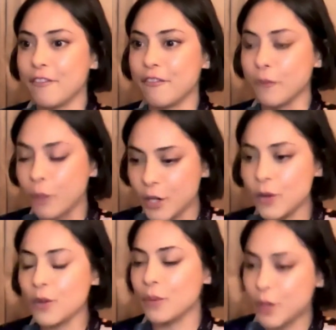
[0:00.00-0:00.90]
when
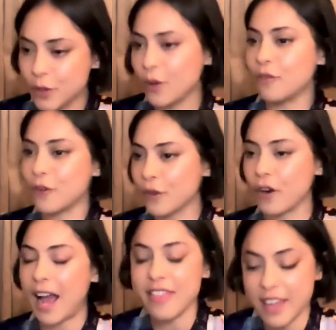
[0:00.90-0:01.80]
you go
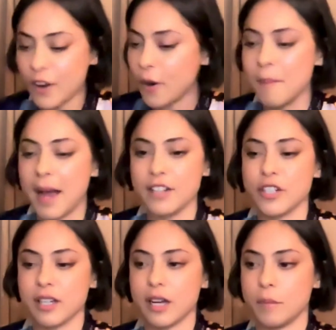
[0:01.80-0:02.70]
further, I think her
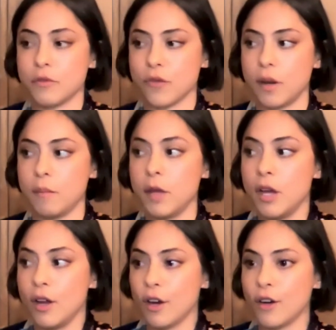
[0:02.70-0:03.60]
magic comes from
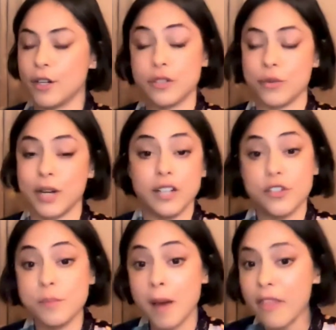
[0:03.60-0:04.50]
her
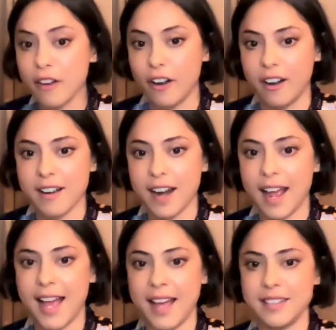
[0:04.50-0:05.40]
estranged mother.
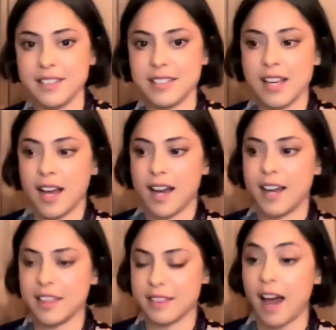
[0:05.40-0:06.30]
And
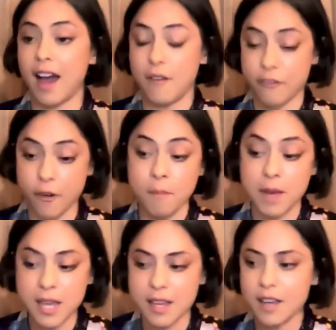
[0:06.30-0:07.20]
for
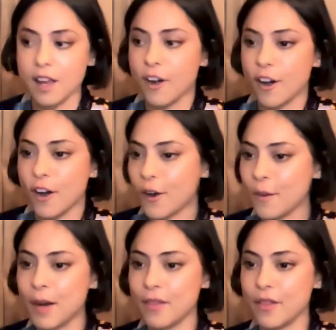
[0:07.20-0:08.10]
me, her
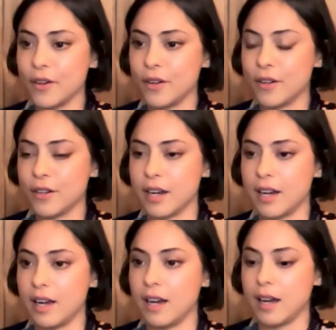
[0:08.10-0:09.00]
mother
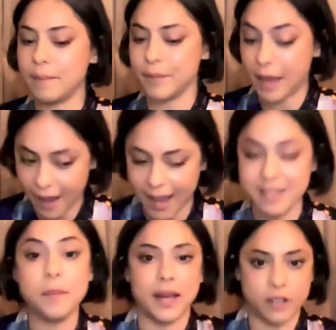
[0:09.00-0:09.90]

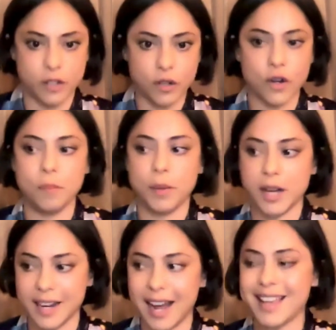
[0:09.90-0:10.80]
has abandoned her,
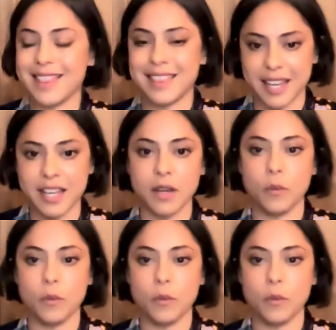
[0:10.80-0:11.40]
but I think it